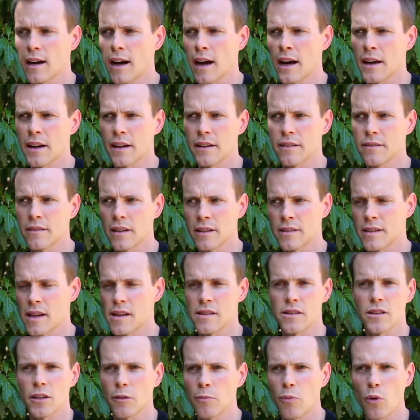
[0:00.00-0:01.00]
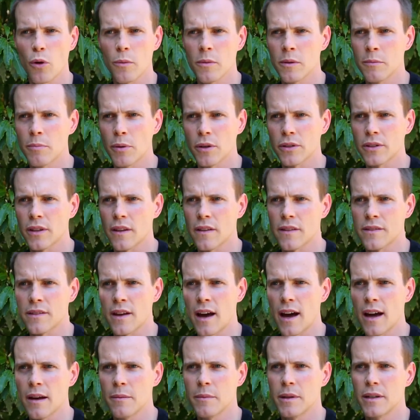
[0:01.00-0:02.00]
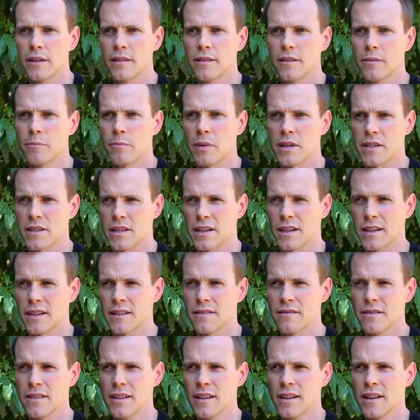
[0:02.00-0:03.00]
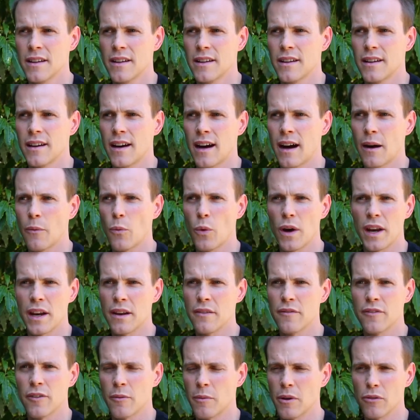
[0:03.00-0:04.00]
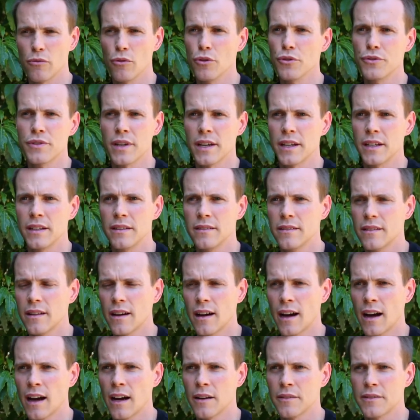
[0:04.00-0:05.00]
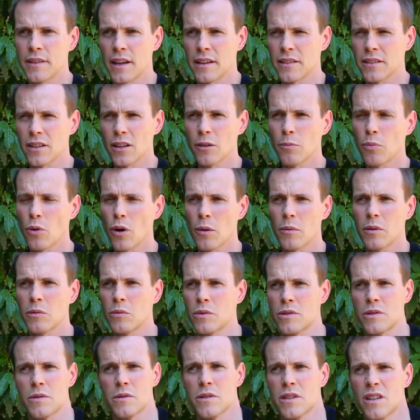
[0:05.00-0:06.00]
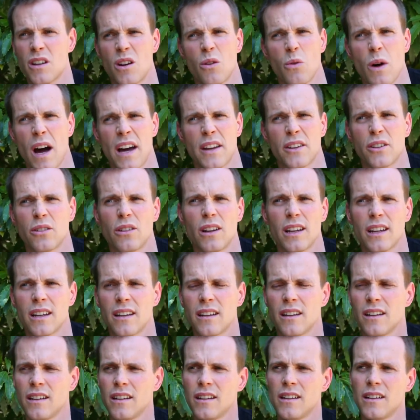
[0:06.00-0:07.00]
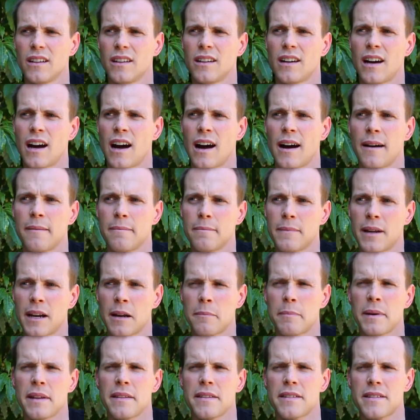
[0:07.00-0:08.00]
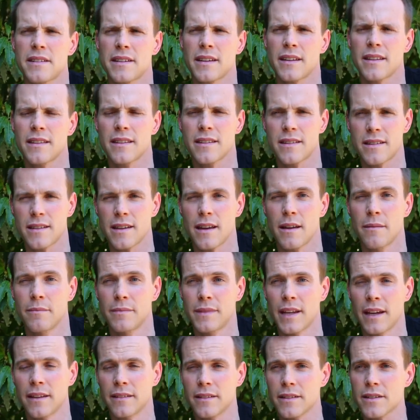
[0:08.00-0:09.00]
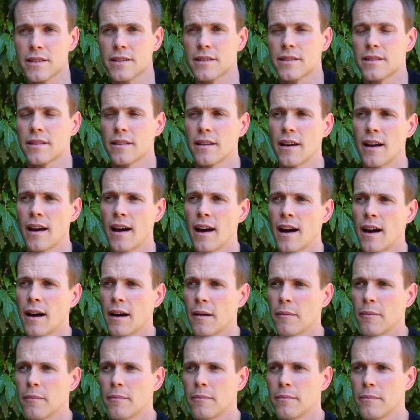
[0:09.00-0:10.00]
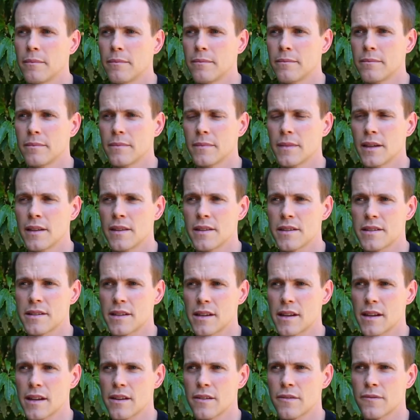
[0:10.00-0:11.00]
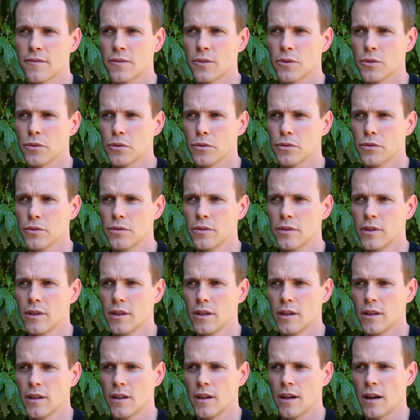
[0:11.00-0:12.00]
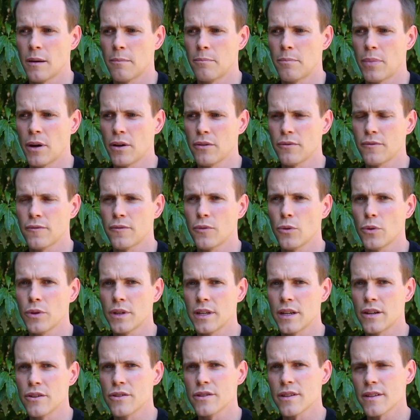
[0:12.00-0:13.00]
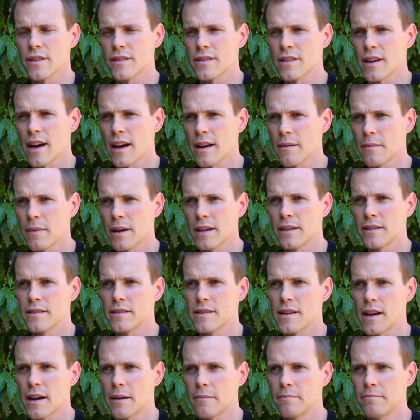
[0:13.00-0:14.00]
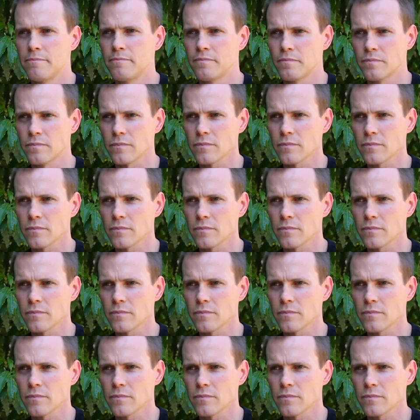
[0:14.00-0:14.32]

had a dental appointment booked at the time, and basically went in from a routine dental appointment, which was, you know, annually, and I'd been seeing the same dentist in the city for about 4 years at the time, and